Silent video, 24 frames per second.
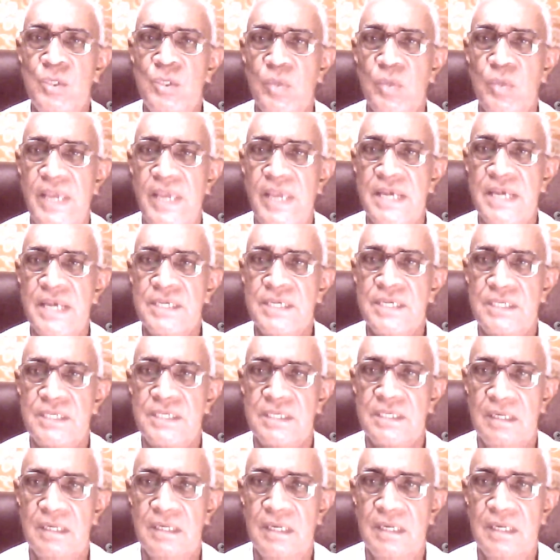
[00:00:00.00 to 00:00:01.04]
to act,
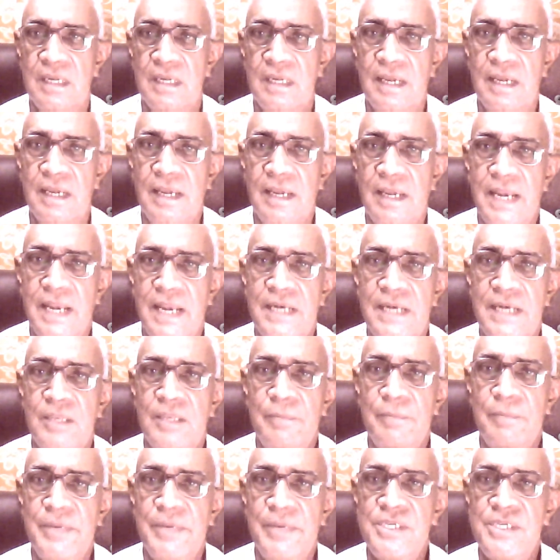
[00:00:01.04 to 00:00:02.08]
and the
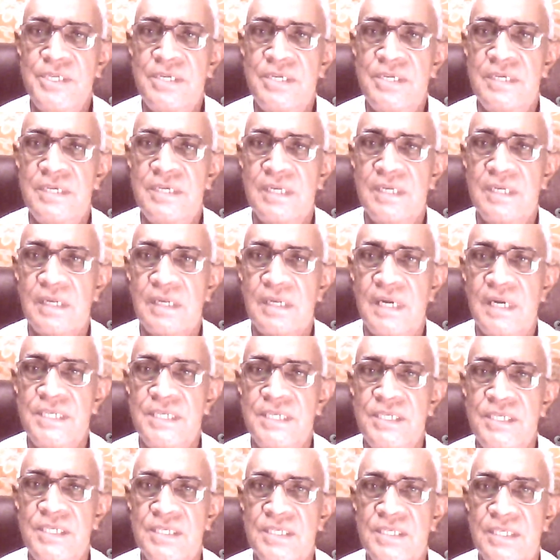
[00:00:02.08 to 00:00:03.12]
patient
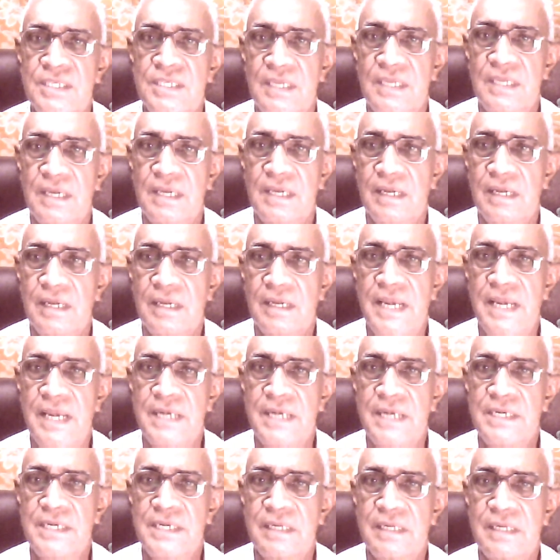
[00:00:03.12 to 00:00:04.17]
clutches
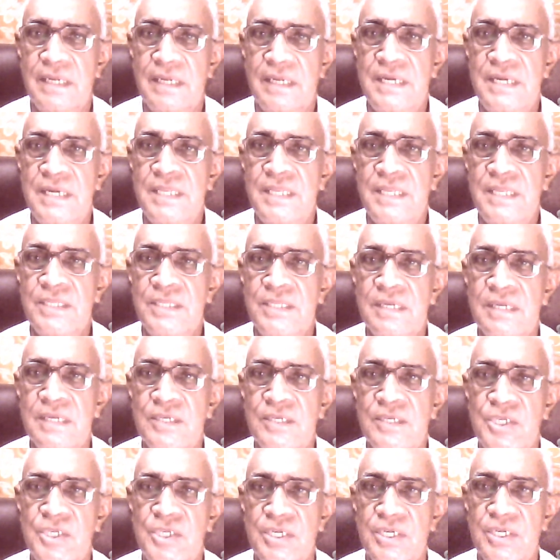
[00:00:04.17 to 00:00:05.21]
at anything
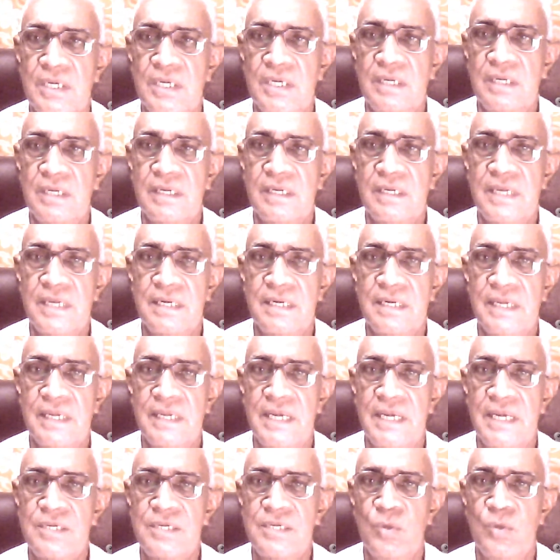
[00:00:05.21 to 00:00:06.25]
she can
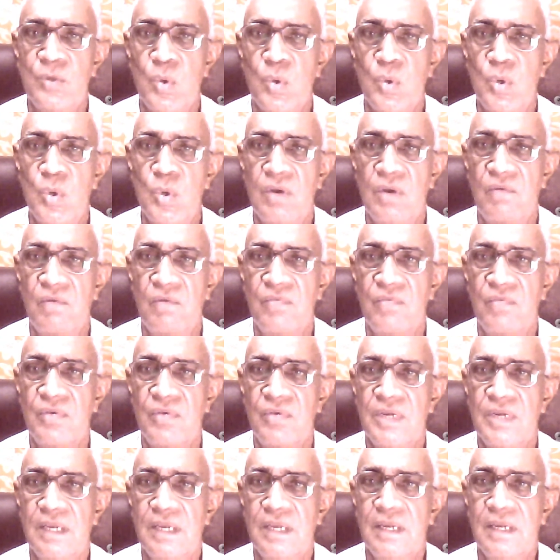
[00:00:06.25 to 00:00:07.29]
get hold of.
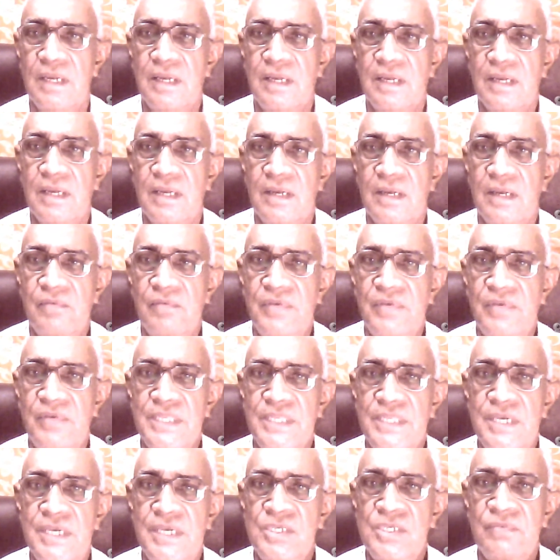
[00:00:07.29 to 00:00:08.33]
With
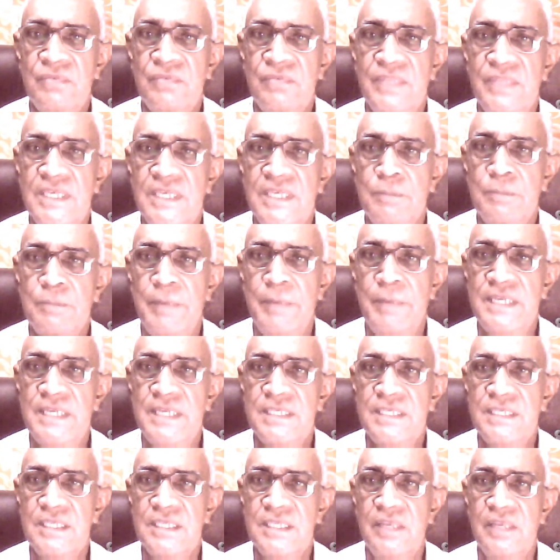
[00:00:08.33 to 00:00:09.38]
each of these
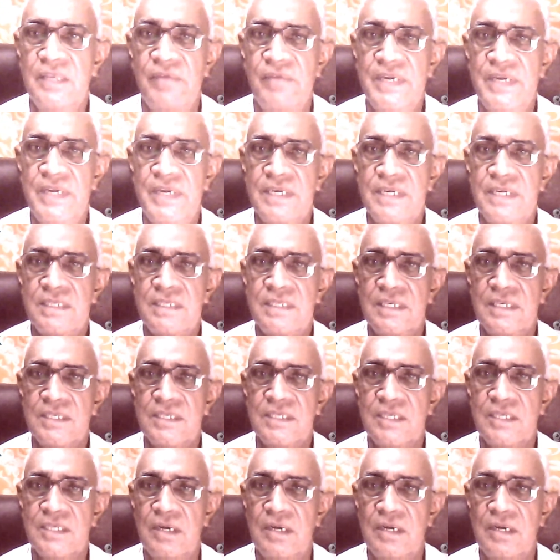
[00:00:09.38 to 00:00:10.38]
pains, the fetus is